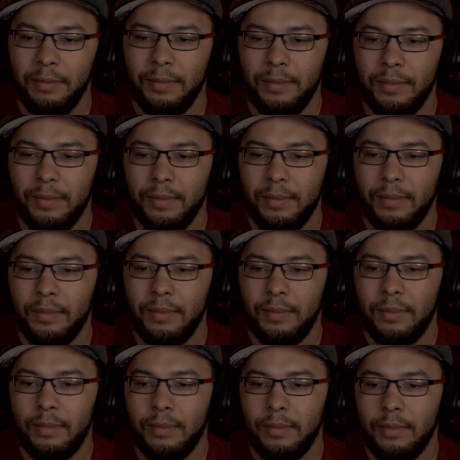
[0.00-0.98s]

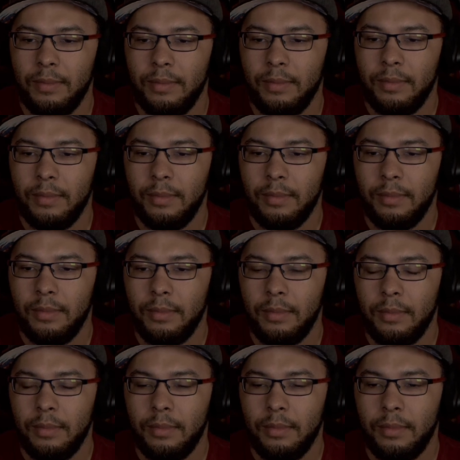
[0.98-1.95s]

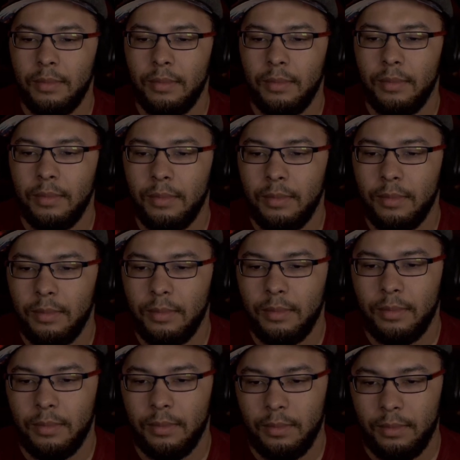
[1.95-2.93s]

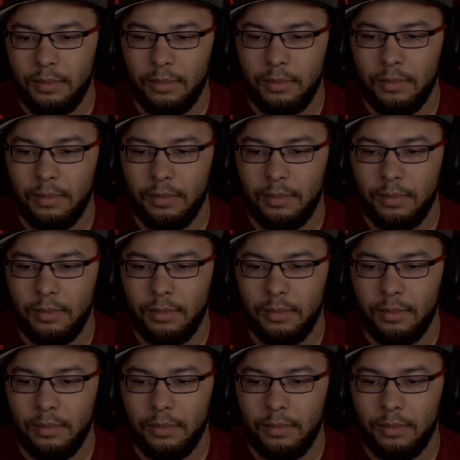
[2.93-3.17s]
Nobody speaks.